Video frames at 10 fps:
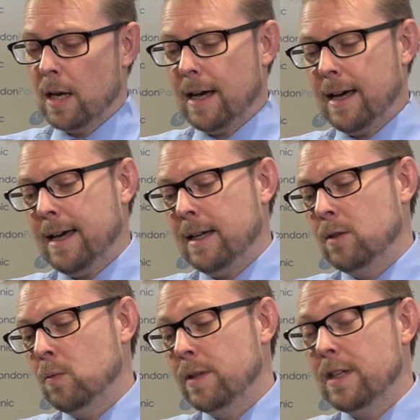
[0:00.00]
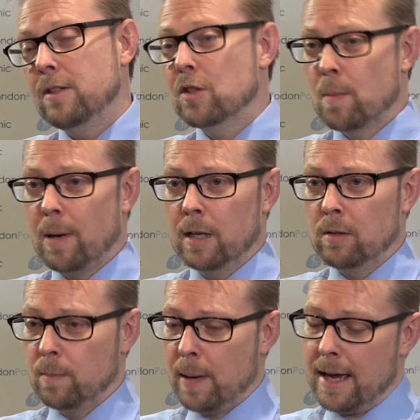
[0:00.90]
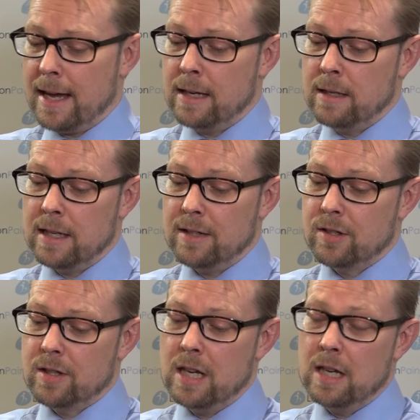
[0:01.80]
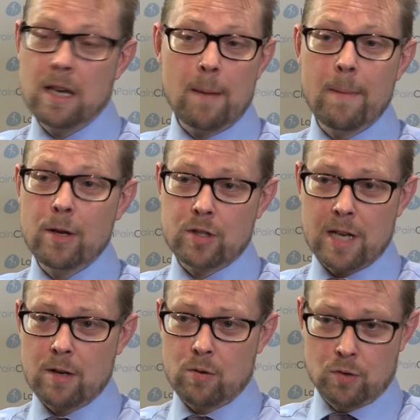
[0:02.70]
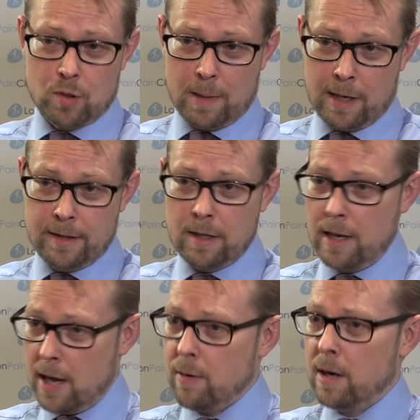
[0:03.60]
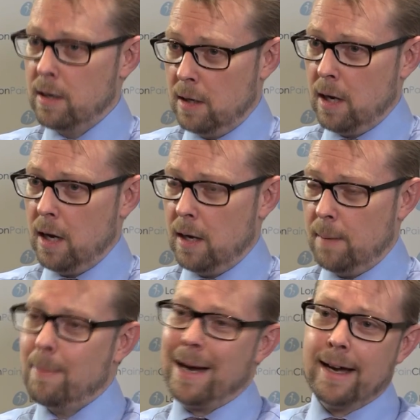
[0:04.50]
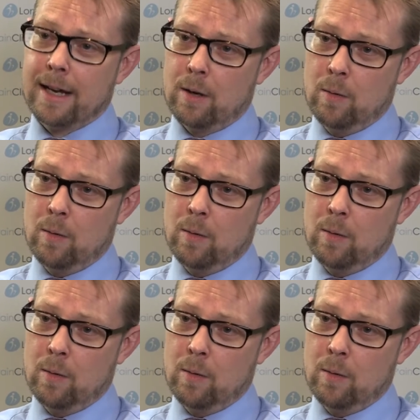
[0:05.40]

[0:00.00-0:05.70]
and within spinal pain it's the lumbosacral spine, the lower uh, back,